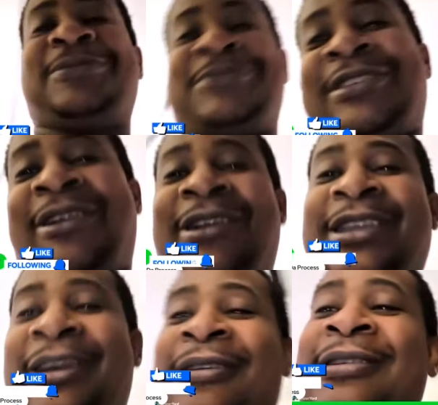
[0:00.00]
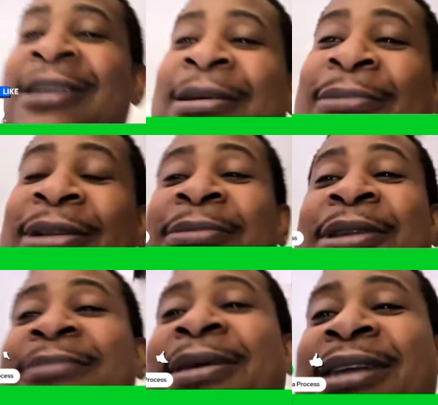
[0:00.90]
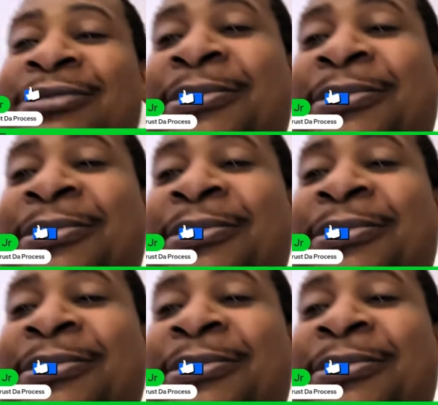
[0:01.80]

sorry, y'all. But let me get back to my